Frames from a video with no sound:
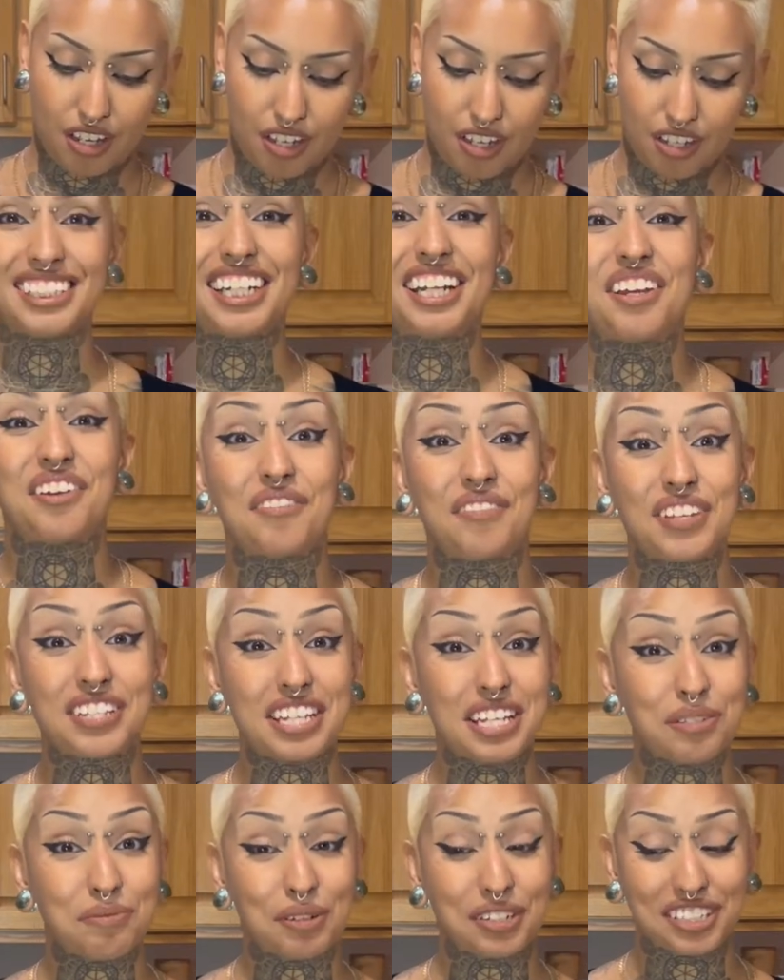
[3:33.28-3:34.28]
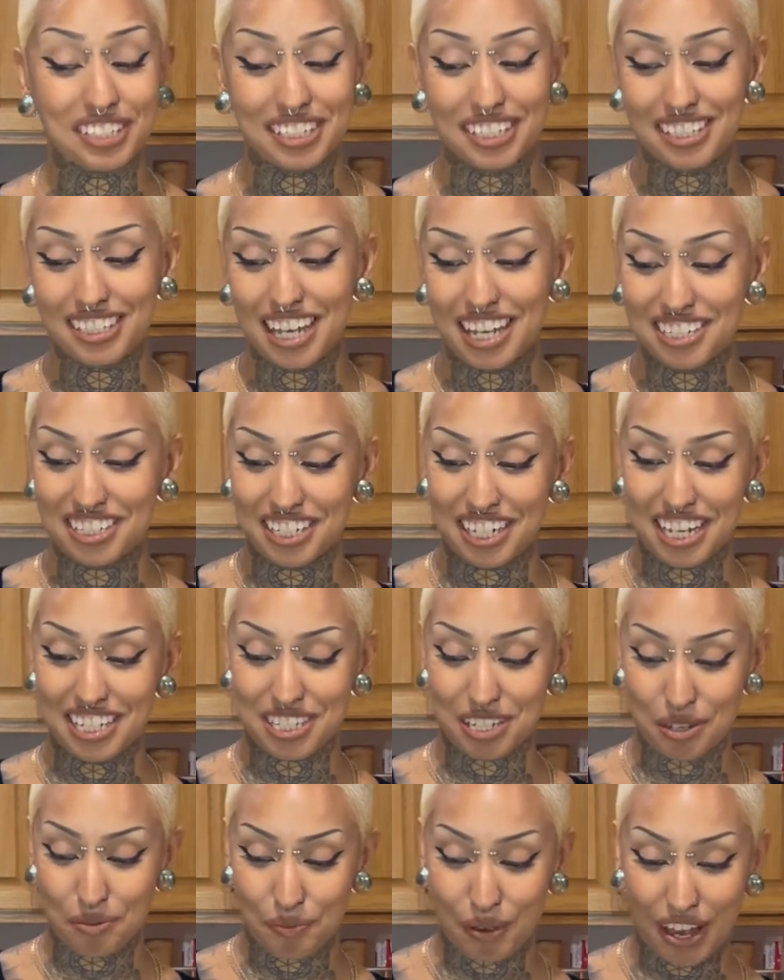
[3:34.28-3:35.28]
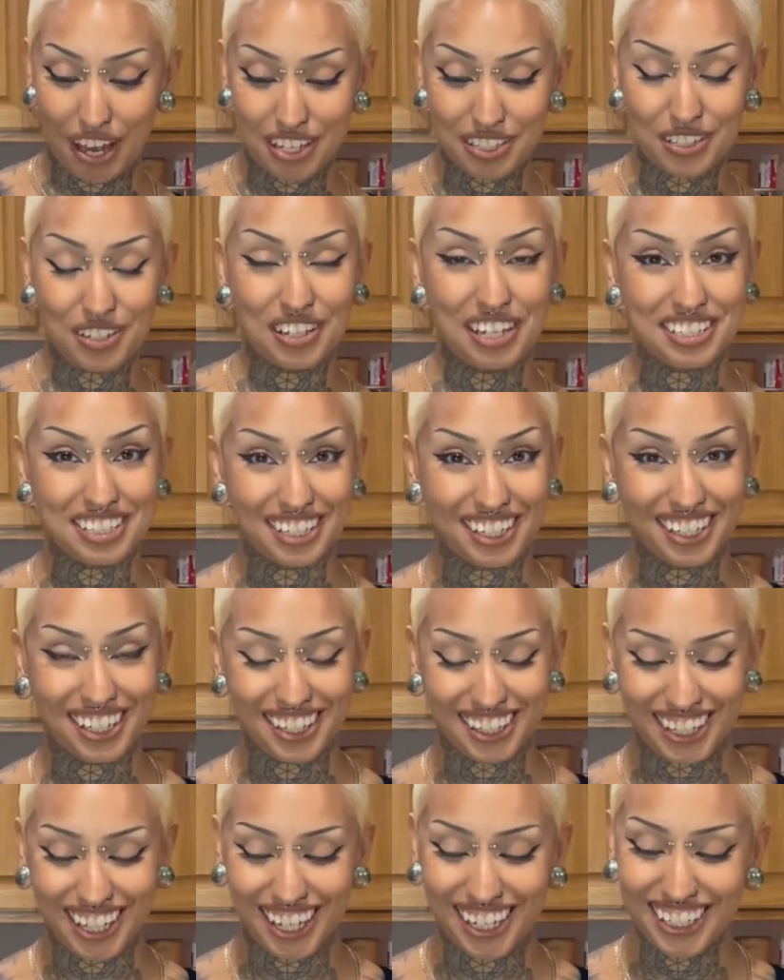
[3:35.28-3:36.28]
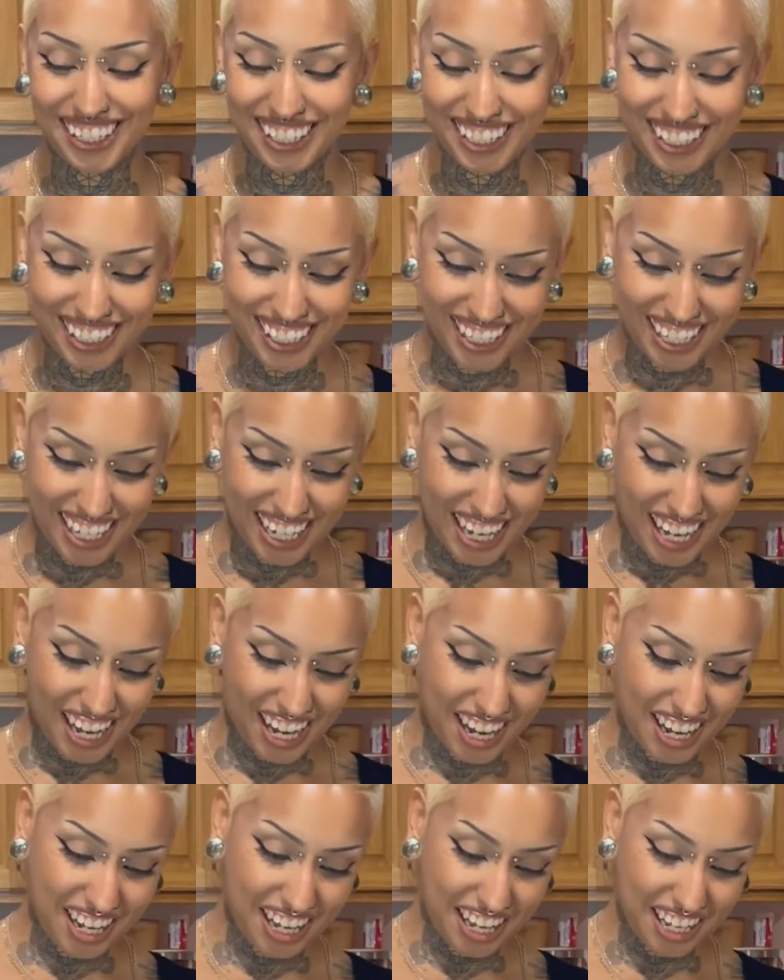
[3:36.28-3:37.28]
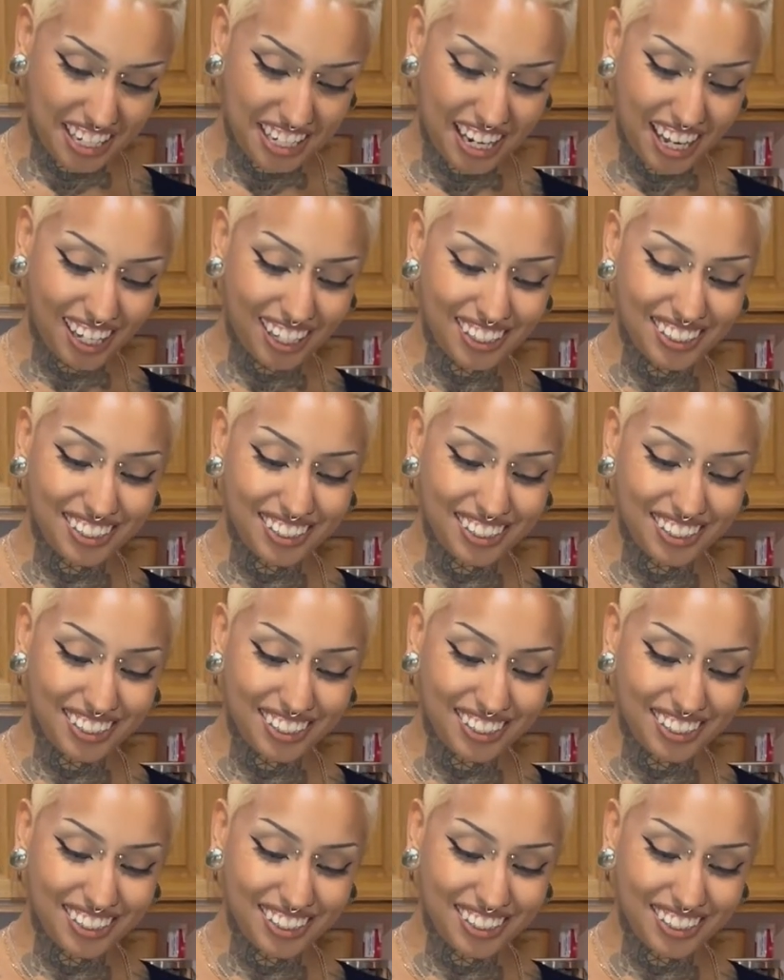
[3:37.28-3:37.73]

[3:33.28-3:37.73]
She didn't fizz as much as she has in the past, so that's a good thing. And yeah.